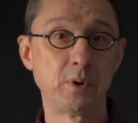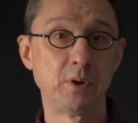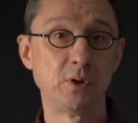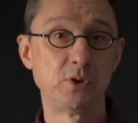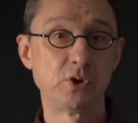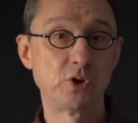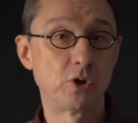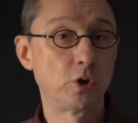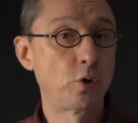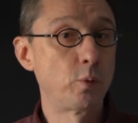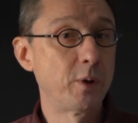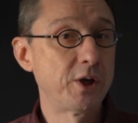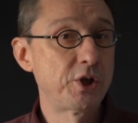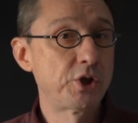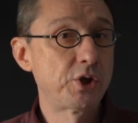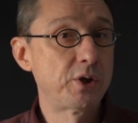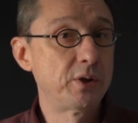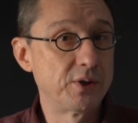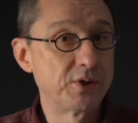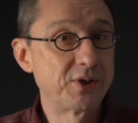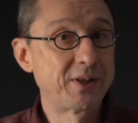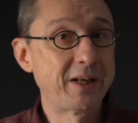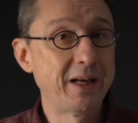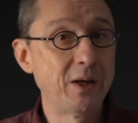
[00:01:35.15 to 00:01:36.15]
So the
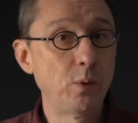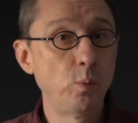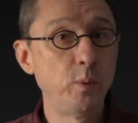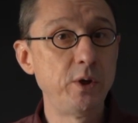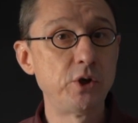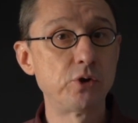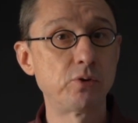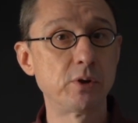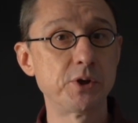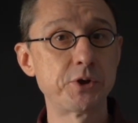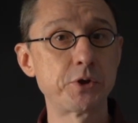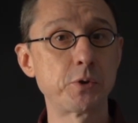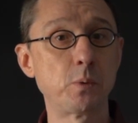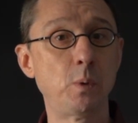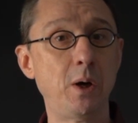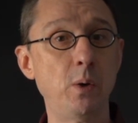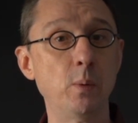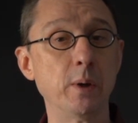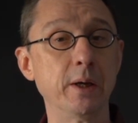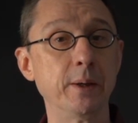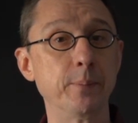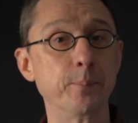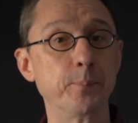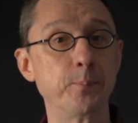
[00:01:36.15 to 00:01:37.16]
question is, can we trust
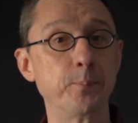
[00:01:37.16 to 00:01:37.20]
Huawei?